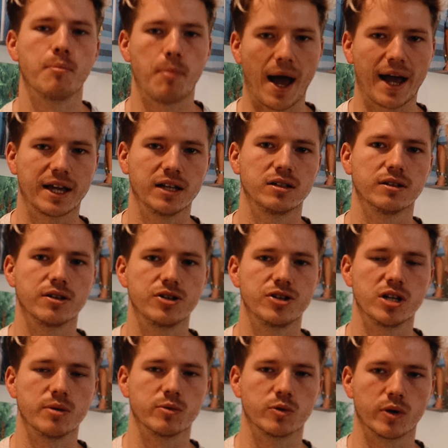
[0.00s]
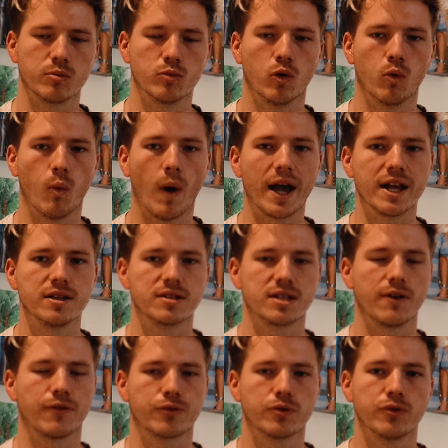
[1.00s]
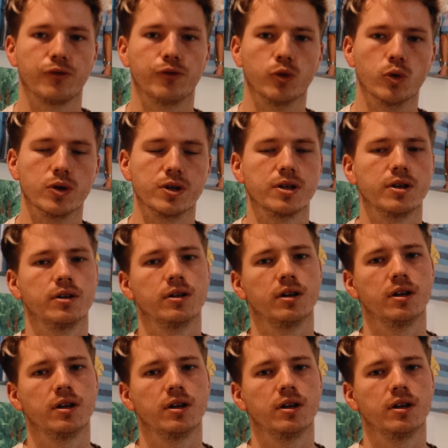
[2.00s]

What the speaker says: back into the gym, doing more weight stuff through the foot,